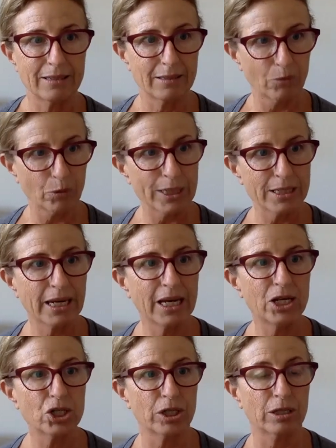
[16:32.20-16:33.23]

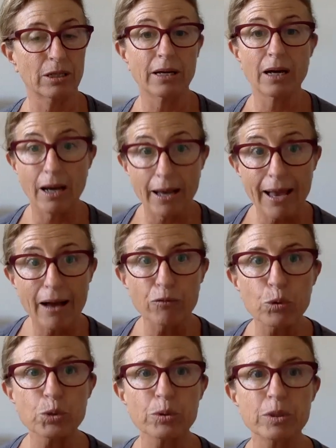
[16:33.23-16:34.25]
orientation, like I have
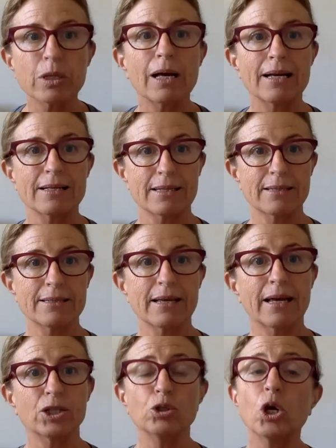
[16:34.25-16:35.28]
worked with clients that
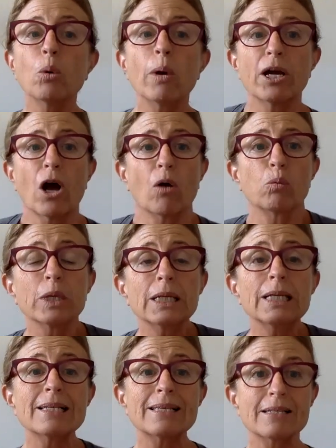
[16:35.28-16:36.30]
said, I got
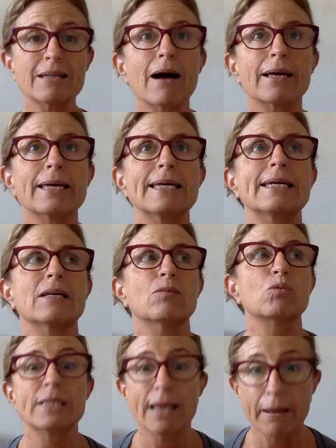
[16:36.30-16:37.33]
really stuck in
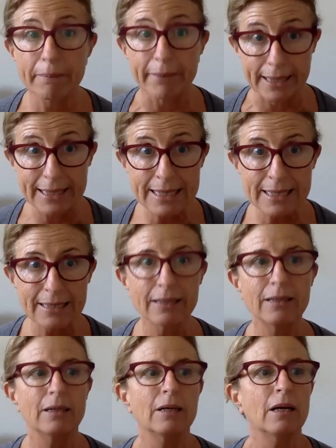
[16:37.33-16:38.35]
resentment
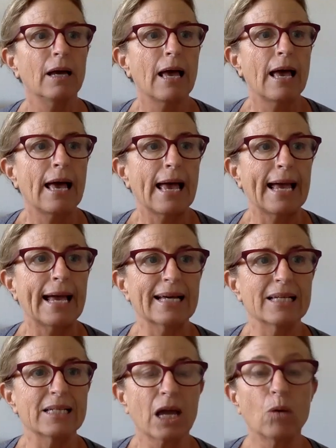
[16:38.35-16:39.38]

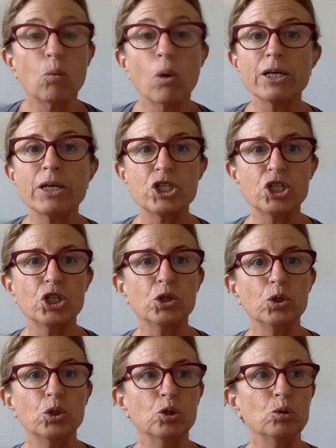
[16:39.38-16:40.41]
and I wanted
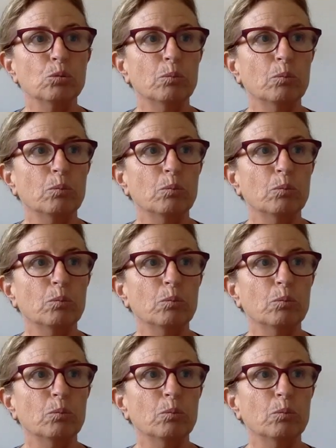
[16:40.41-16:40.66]
to